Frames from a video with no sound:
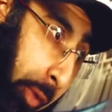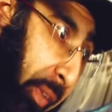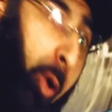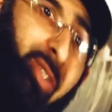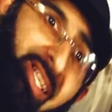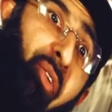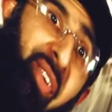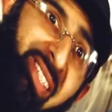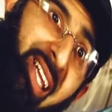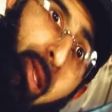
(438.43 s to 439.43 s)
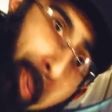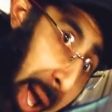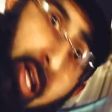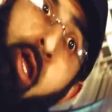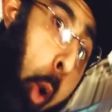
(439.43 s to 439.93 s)
All of our stuff is at the
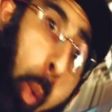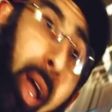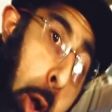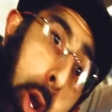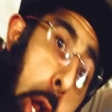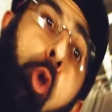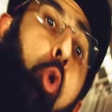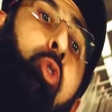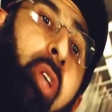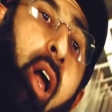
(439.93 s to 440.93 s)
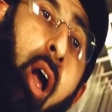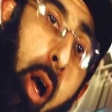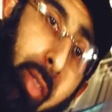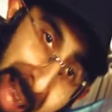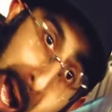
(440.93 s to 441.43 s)
back. We're gonna lose
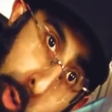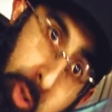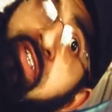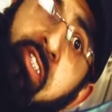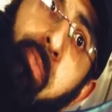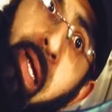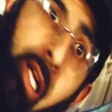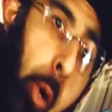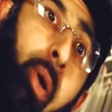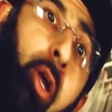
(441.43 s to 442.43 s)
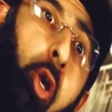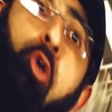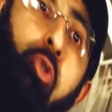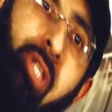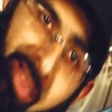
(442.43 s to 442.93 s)
thousands, mate. We're
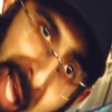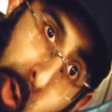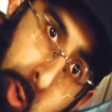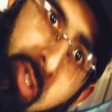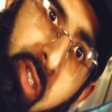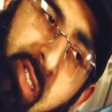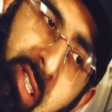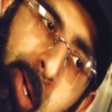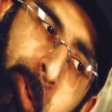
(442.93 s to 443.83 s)
gonna lose thousands.